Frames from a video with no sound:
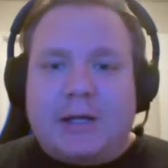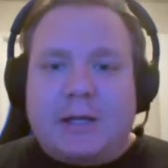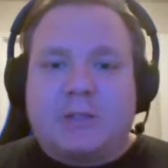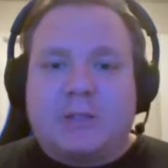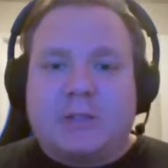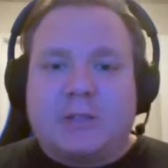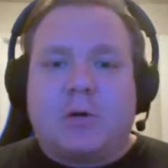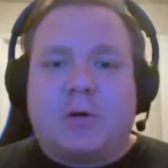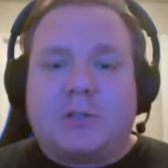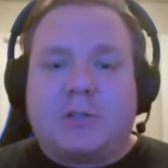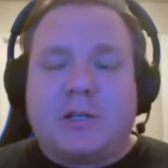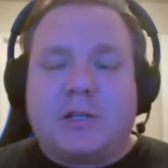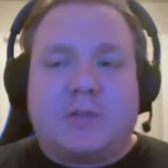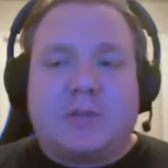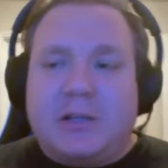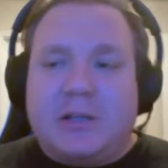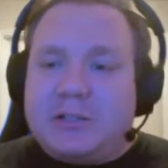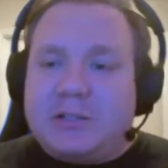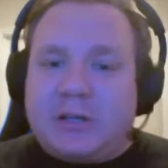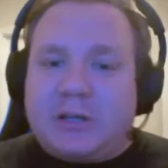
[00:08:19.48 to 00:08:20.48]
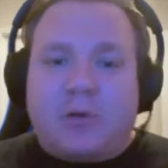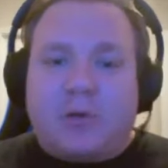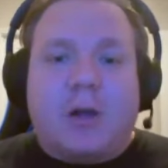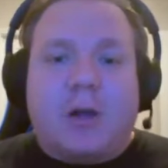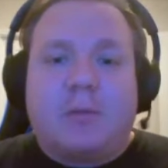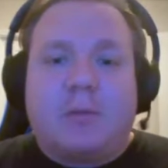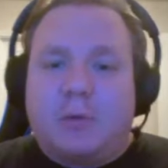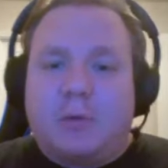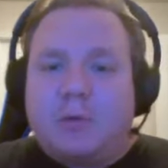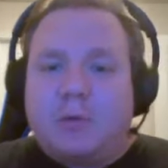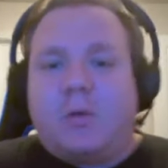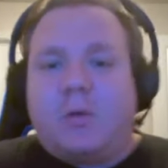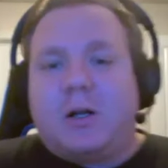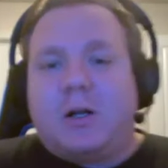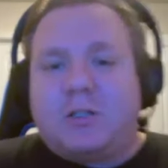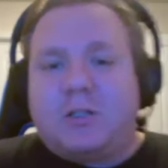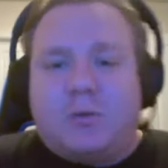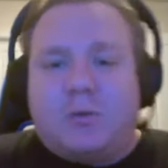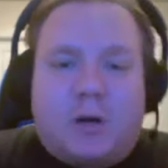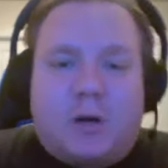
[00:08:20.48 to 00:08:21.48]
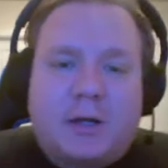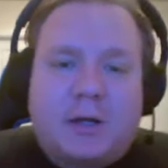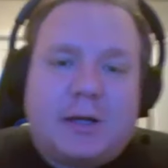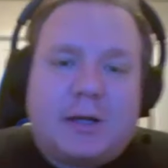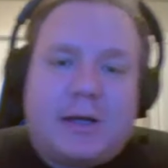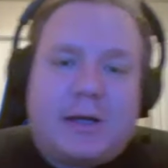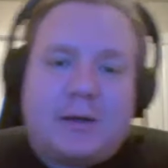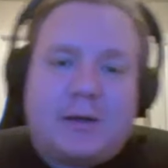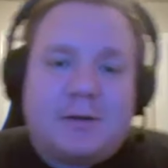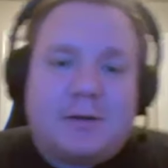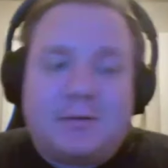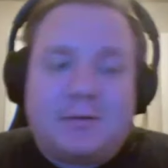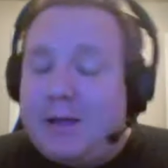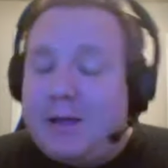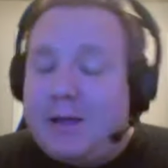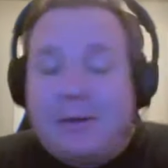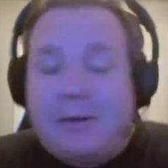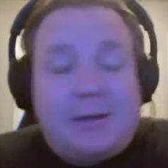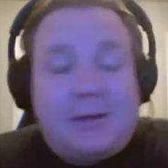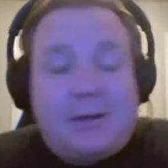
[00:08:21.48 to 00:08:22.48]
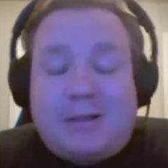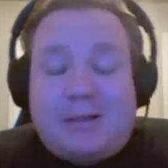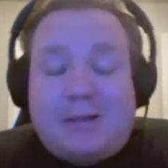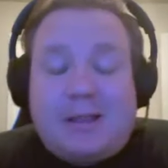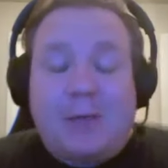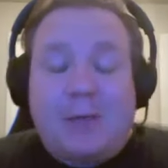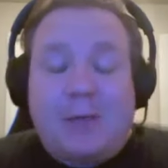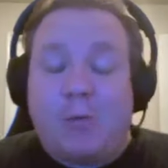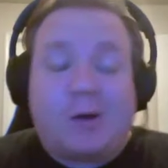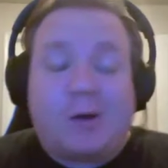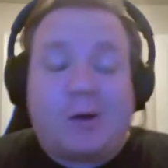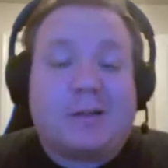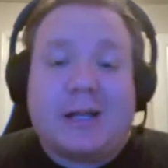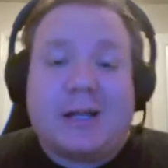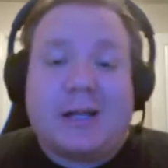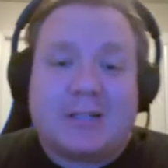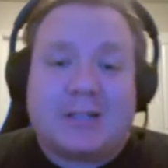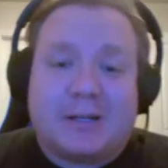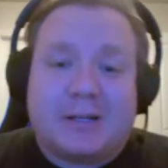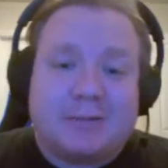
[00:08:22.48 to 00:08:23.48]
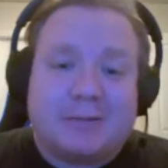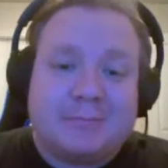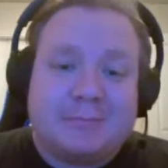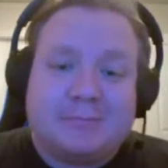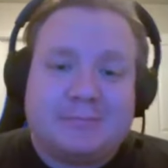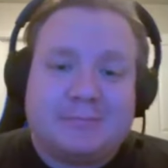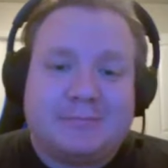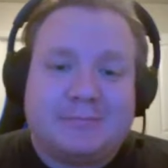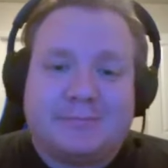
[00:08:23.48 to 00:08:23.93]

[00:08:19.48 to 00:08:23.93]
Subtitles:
And so it's incredible to watch it work, and it worked last night.